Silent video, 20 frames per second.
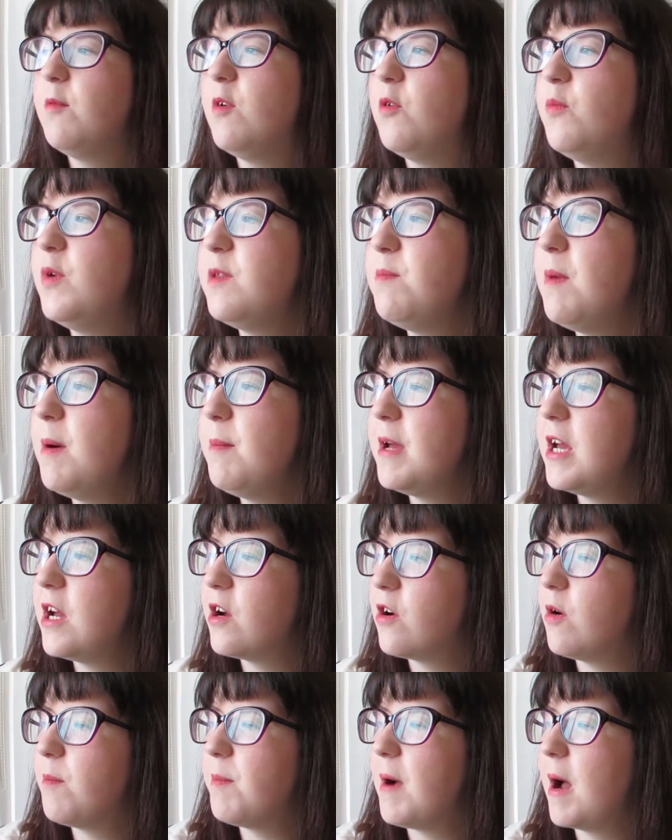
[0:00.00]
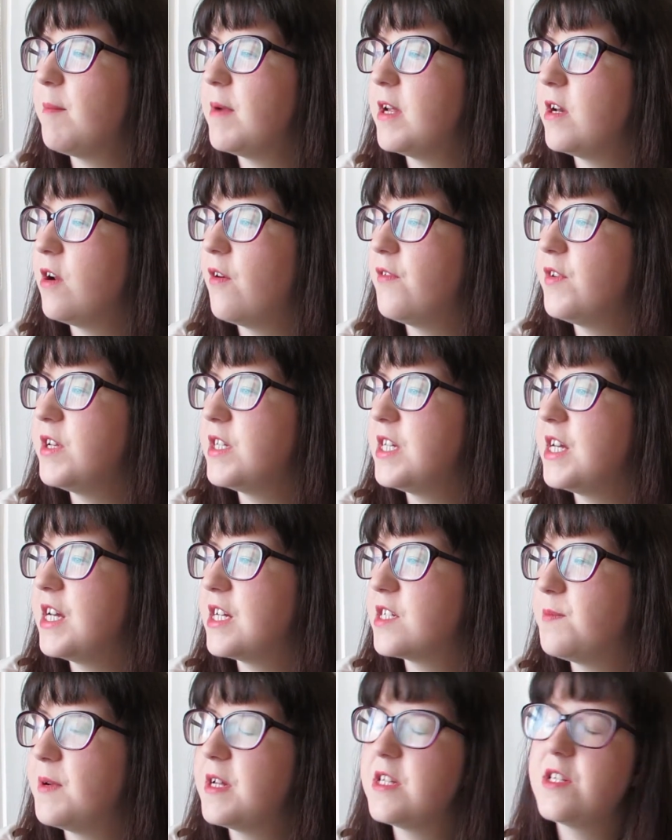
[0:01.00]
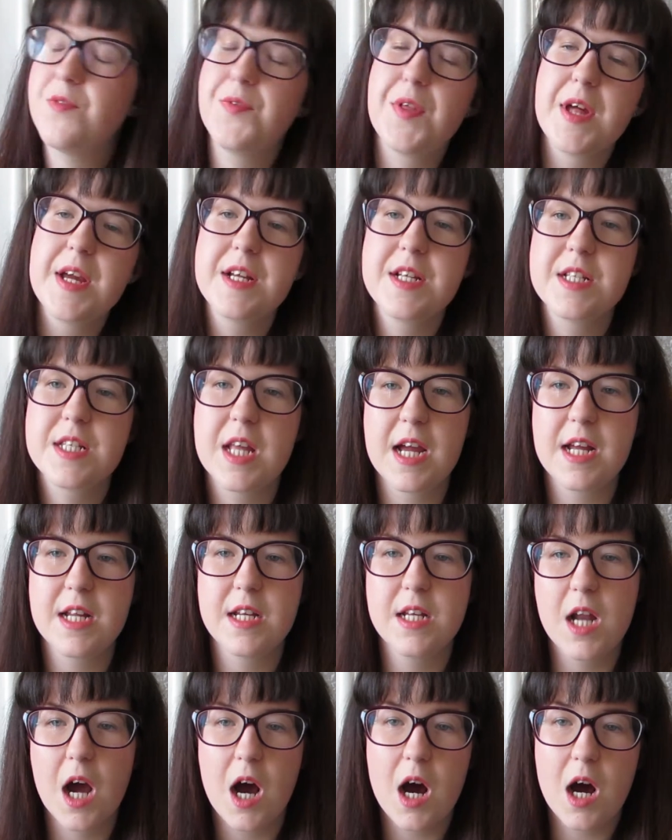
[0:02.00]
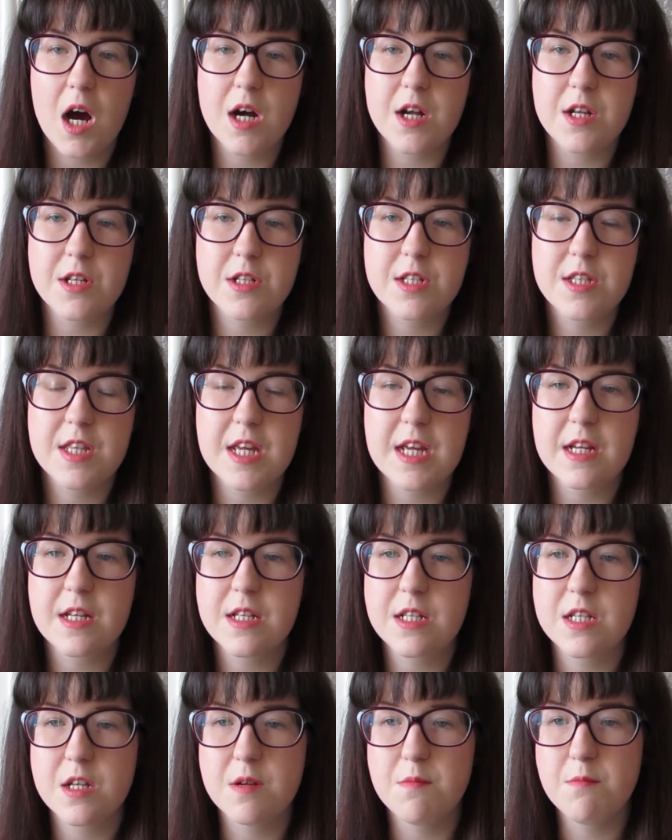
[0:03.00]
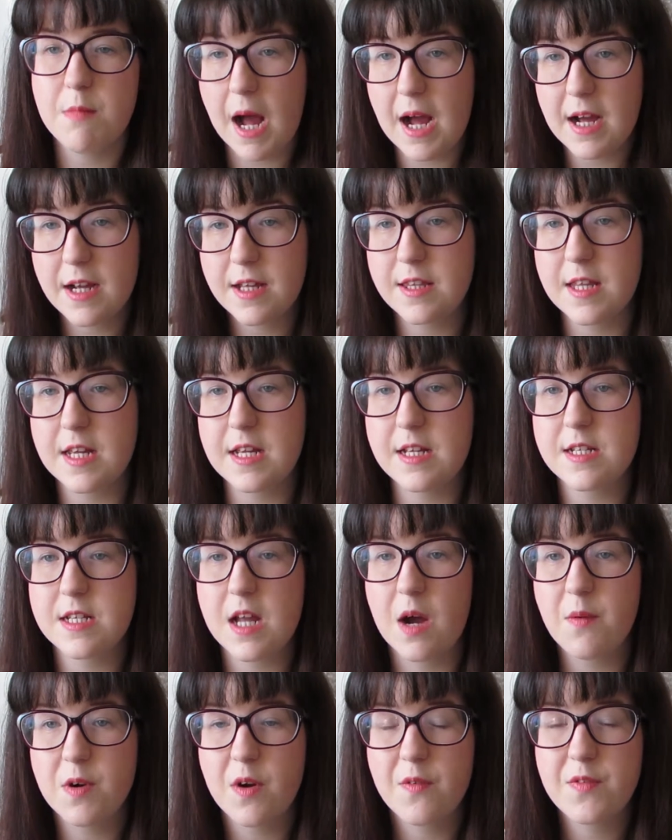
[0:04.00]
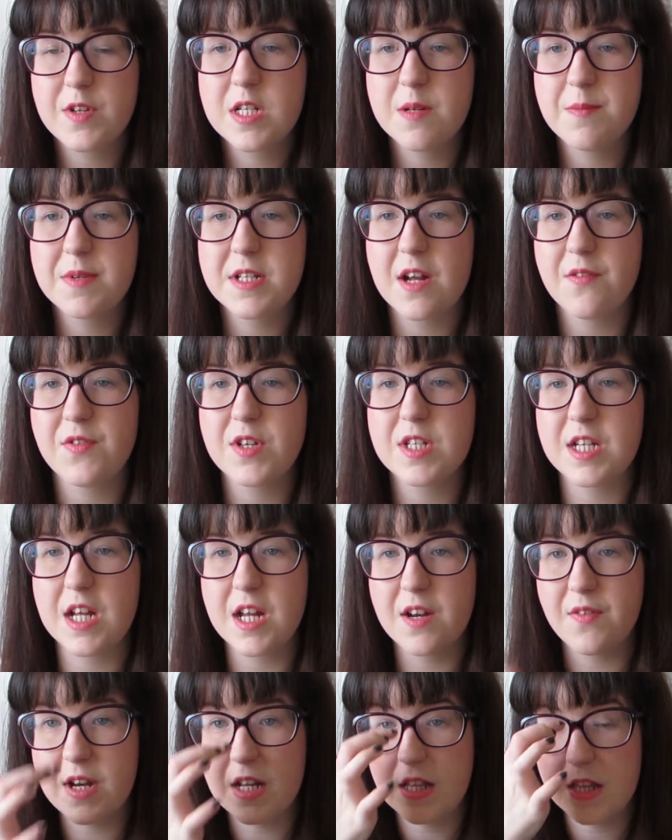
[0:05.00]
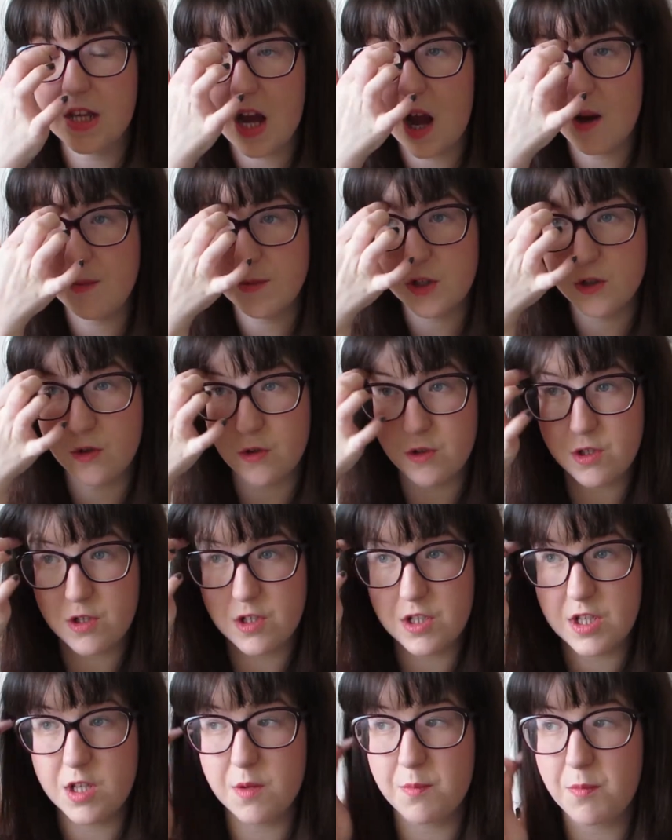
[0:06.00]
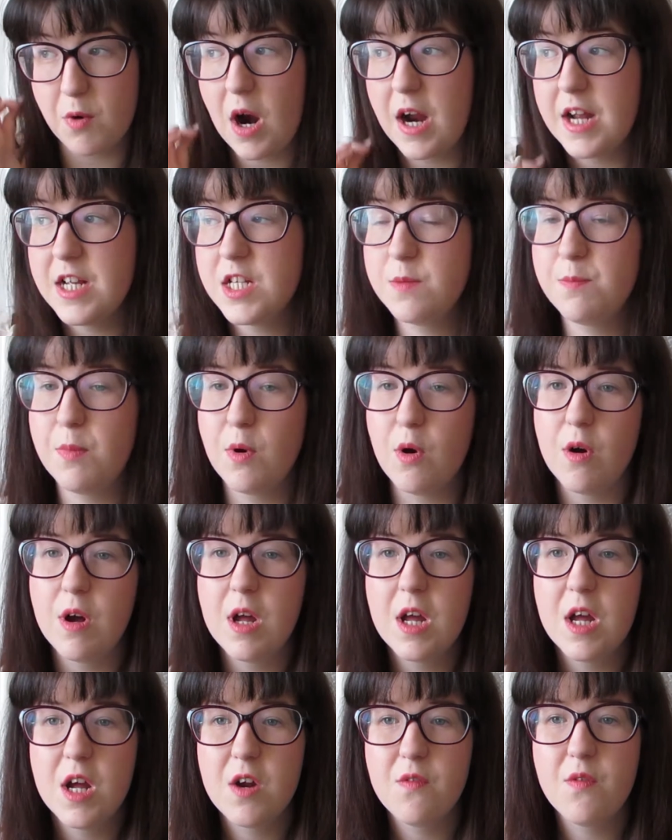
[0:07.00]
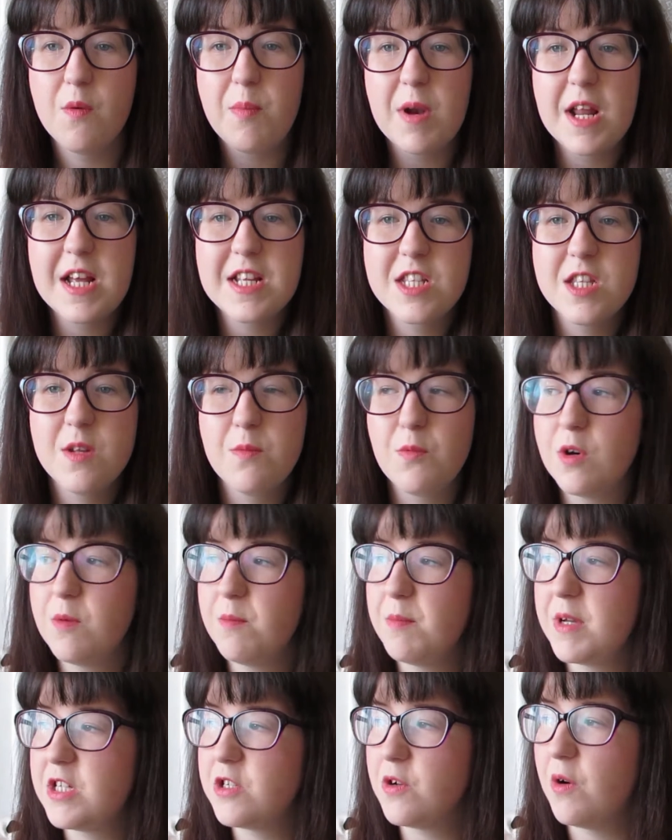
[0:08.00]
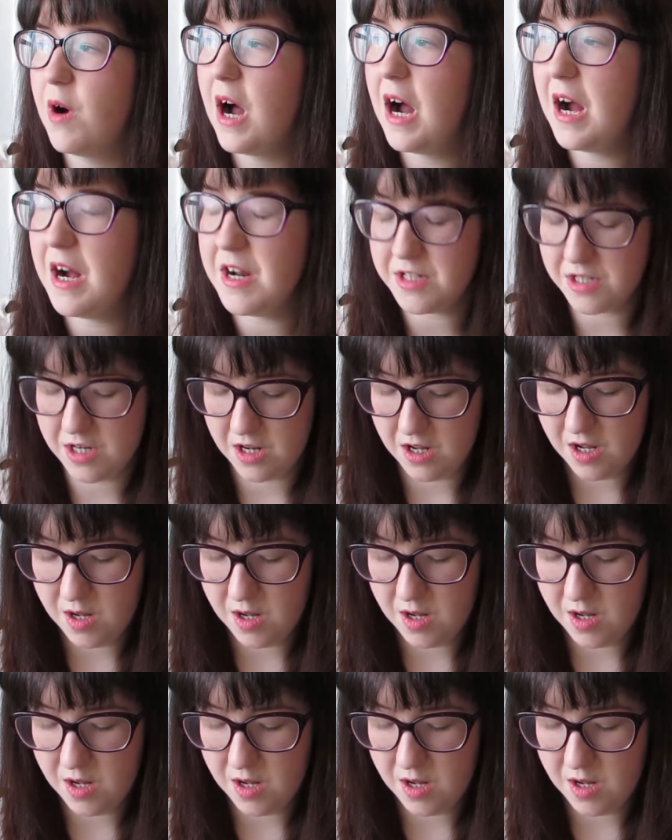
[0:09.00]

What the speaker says: With my makeup, I mean, obviously expensive things like NARS things and MAC things, I would obviously be devastated if anything happened to those because of the price, but replacing them wouldn't be so hard.